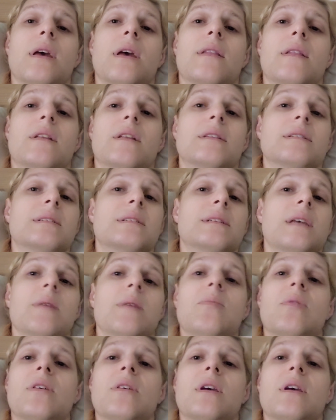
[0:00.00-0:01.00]
And then the
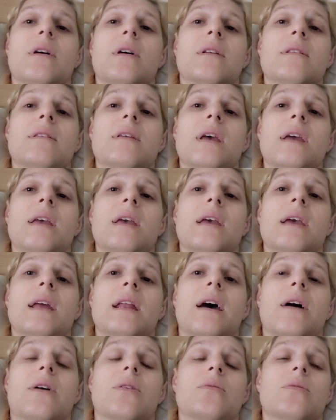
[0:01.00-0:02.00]
same thing on taking it
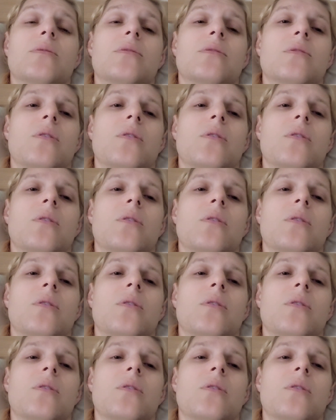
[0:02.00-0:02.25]
out.